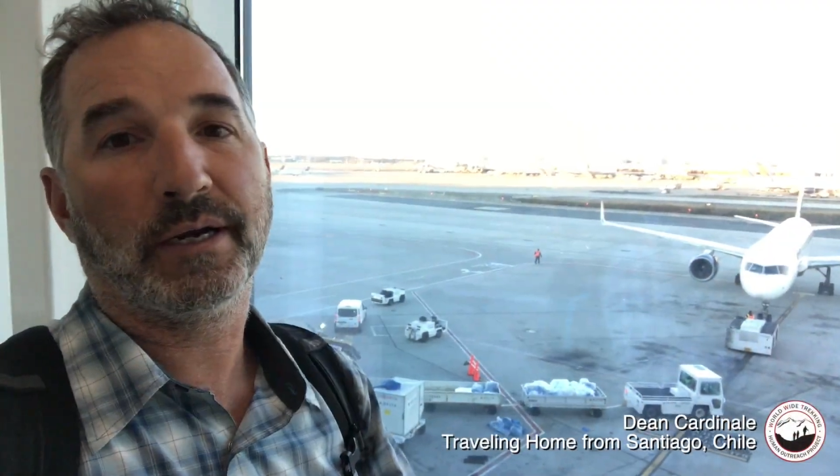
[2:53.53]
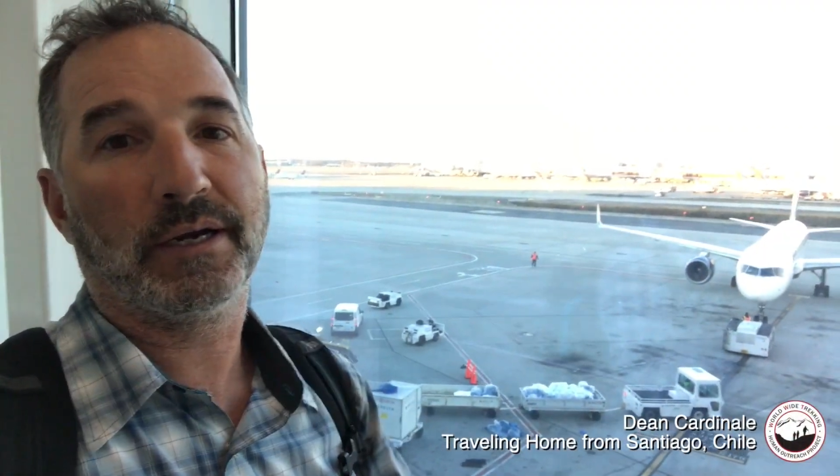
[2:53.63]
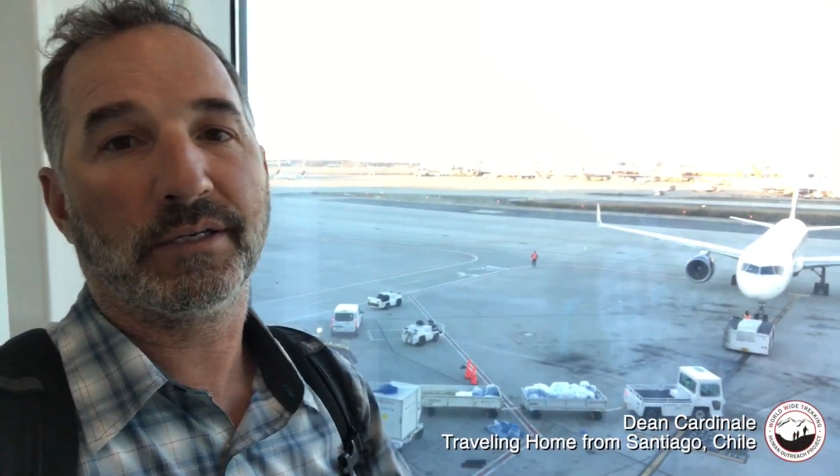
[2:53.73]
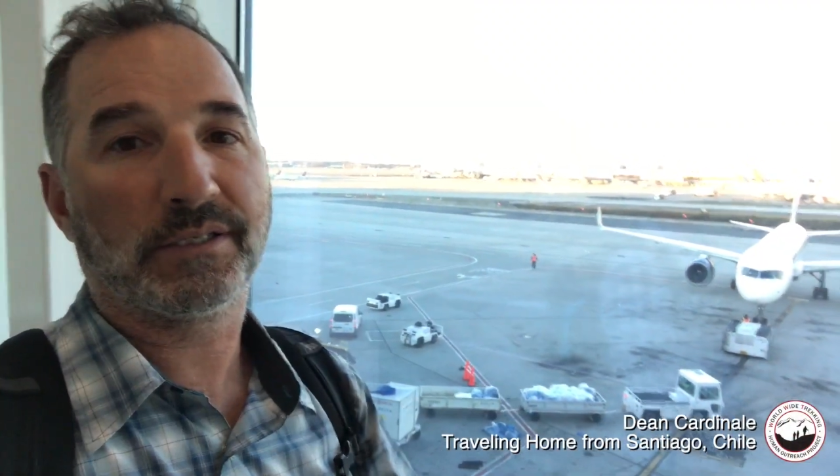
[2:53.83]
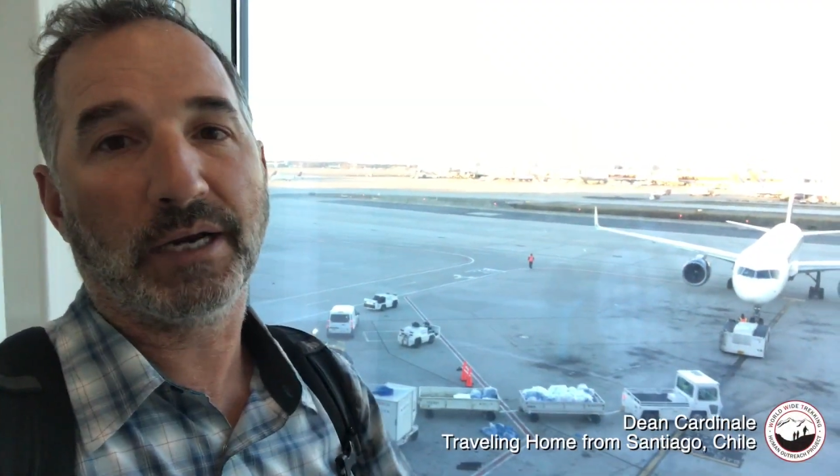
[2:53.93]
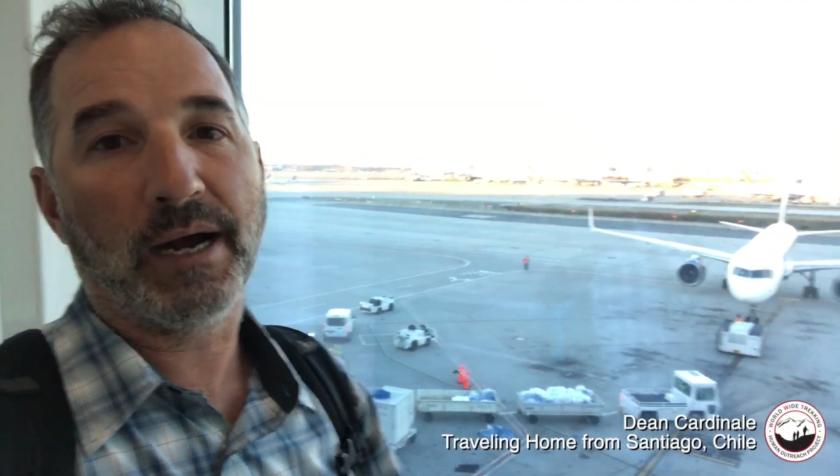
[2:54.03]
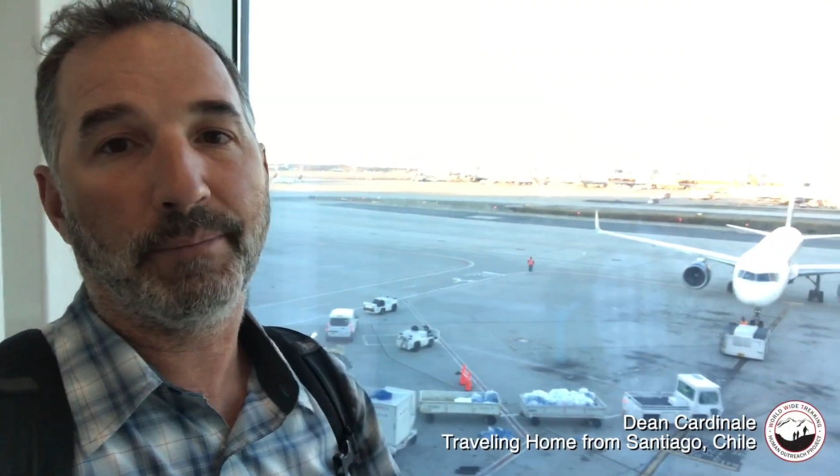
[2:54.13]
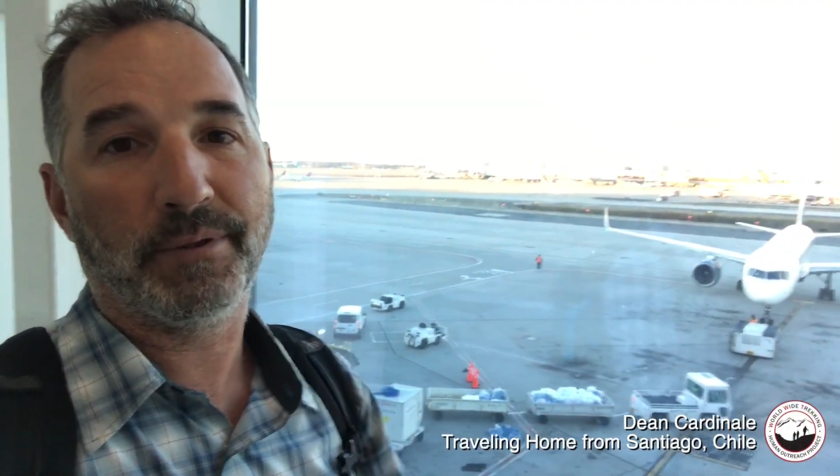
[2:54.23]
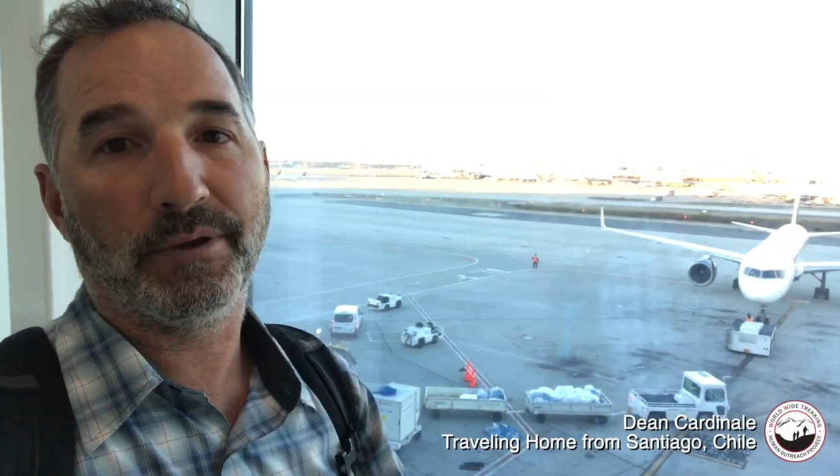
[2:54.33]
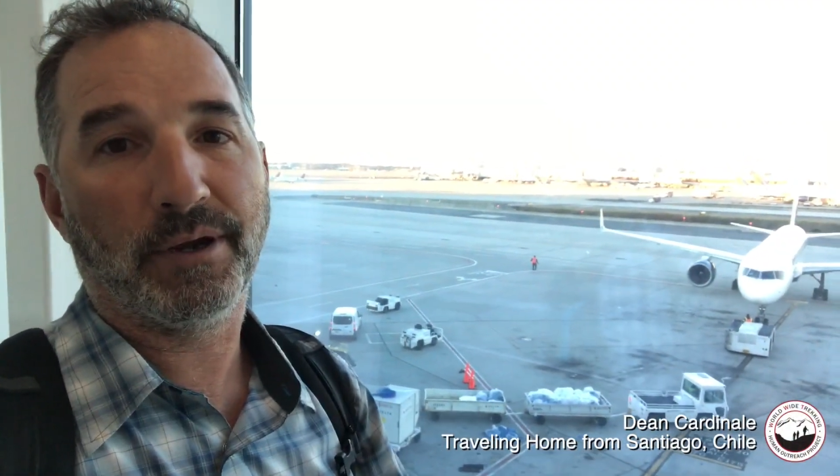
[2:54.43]
stop
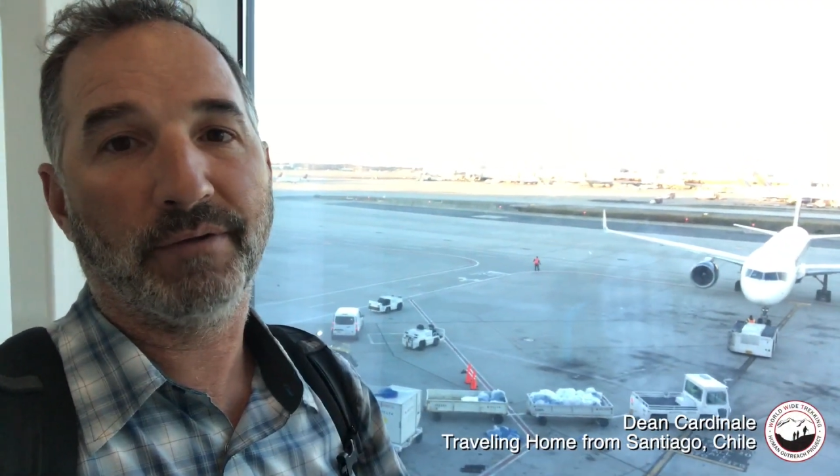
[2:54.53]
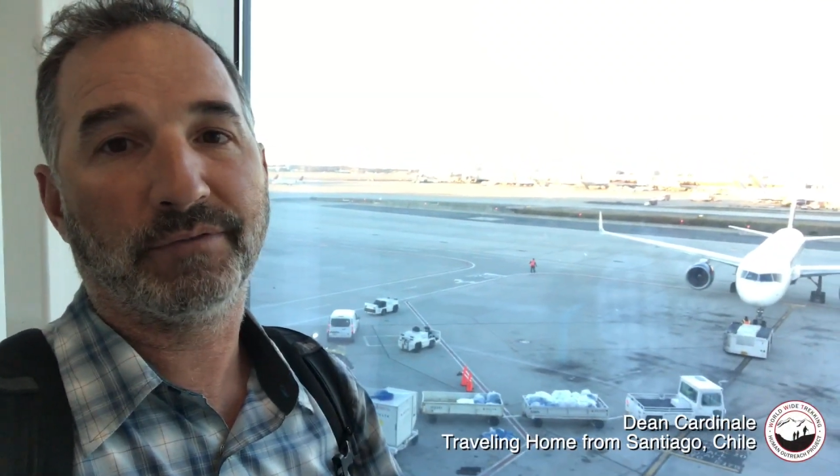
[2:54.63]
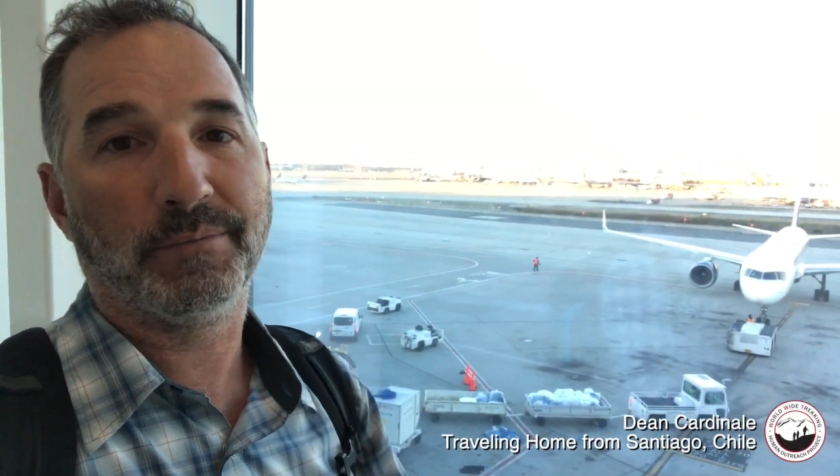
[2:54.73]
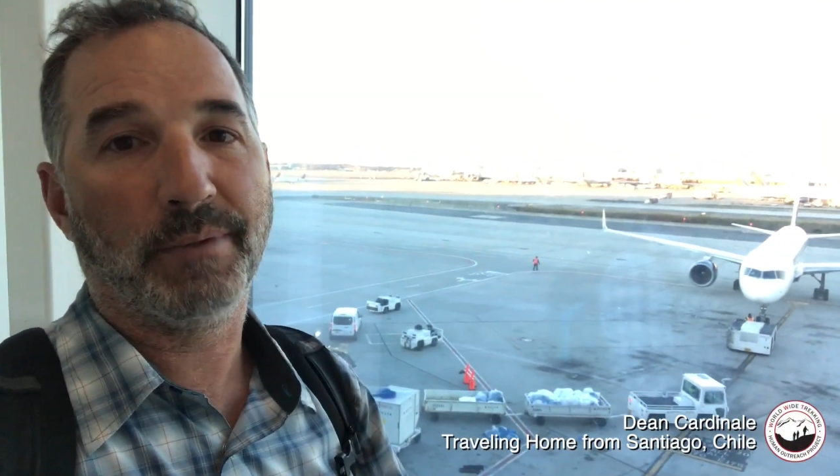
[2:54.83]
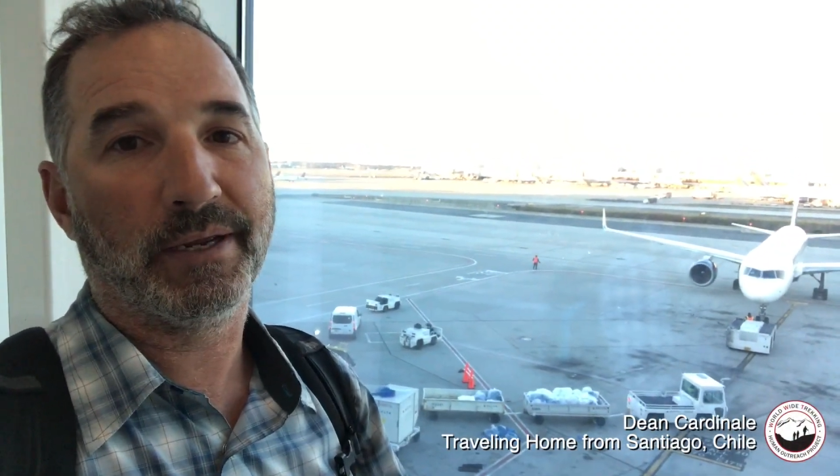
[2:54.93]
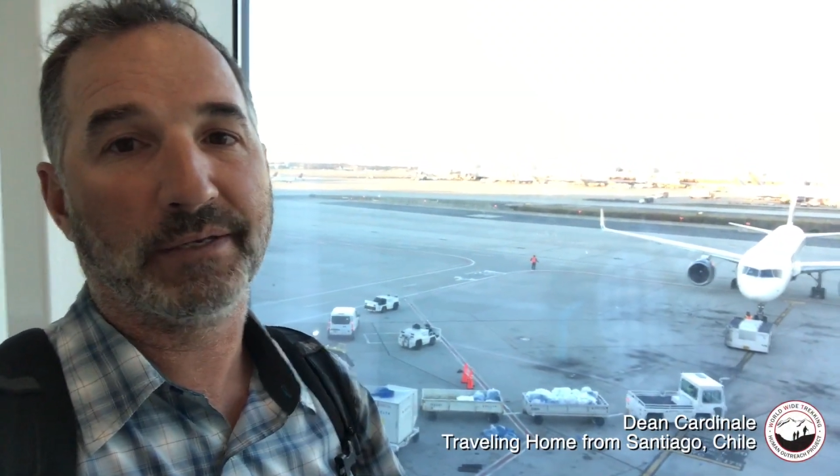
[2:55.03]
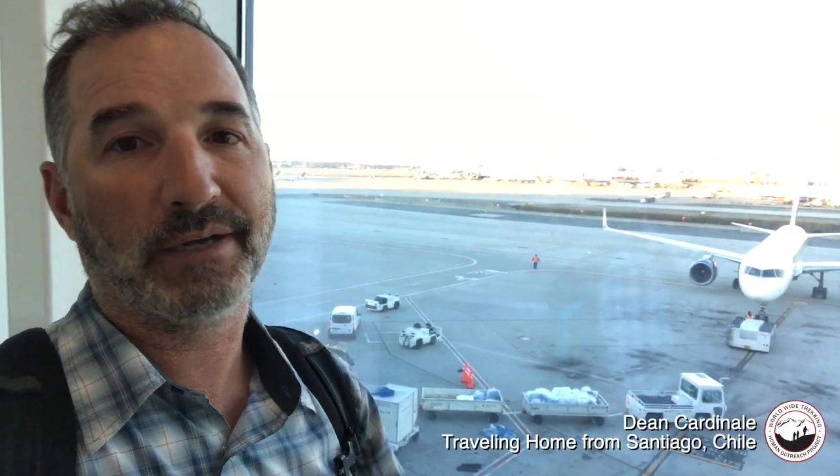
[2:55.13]
that you have to make